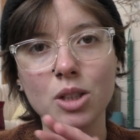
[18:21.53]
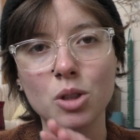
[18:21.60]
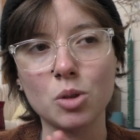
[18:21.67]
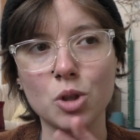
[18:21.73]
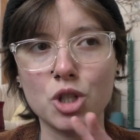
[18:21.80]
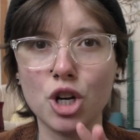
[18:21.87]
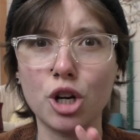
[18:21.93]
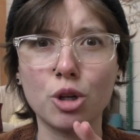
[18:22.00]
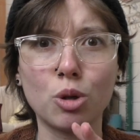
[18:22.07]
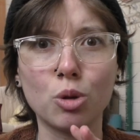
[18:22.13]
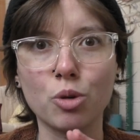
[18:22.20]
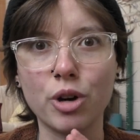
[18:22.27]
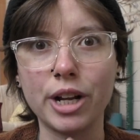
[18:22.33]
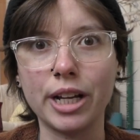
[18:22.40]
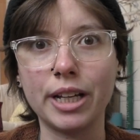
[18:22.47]
or charcoal
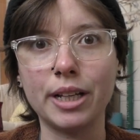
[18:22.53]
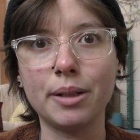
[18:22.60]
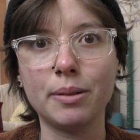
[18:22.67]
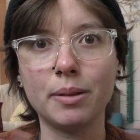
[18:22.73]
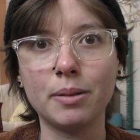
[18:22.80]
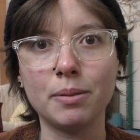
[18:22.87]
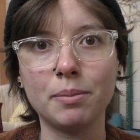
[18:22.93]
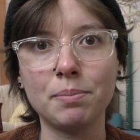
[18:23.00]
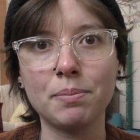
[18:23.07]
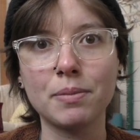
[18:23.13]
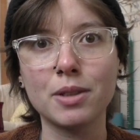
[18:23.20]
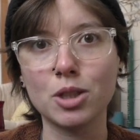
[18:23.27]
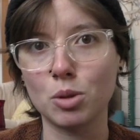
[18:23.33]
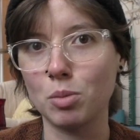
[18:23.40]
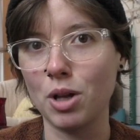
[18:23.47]
gray
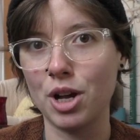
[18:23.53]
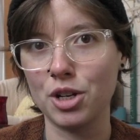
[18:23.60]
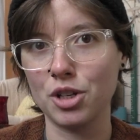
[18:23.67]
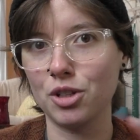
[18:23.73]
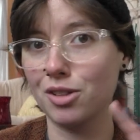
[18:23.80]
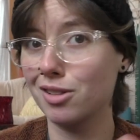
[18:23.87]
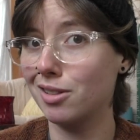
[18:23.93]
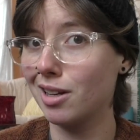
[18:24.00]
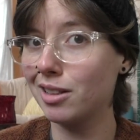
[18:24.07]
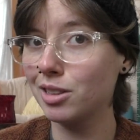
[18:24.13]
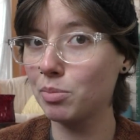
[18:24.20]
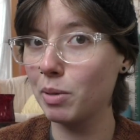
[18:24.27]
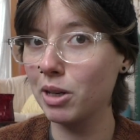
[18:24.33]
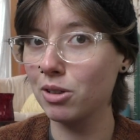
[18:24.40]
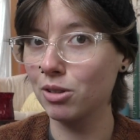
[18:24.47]
splotches. Not
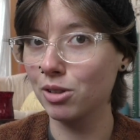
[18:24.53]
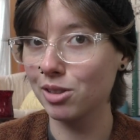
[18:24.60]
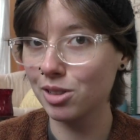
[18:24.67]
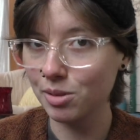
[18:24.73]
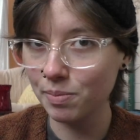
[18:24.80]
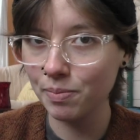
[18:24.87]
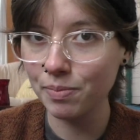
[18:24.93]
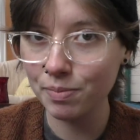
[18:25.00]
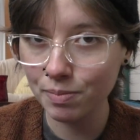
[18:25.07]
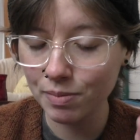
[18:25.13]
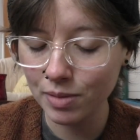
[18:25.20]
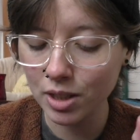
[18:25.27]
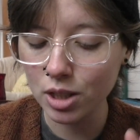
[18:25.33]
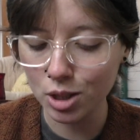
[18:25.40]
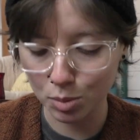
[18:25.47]
speckles,
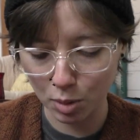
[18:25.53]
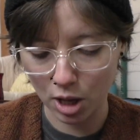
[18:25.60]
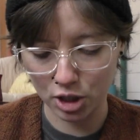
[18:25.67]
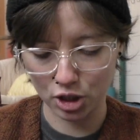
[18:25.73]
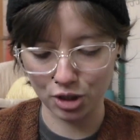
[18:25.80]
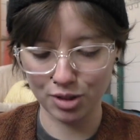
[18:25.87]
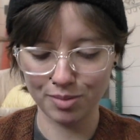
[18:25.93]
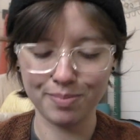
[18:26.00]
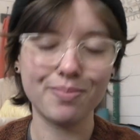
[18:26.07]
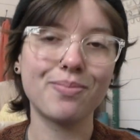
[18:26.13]
splotches.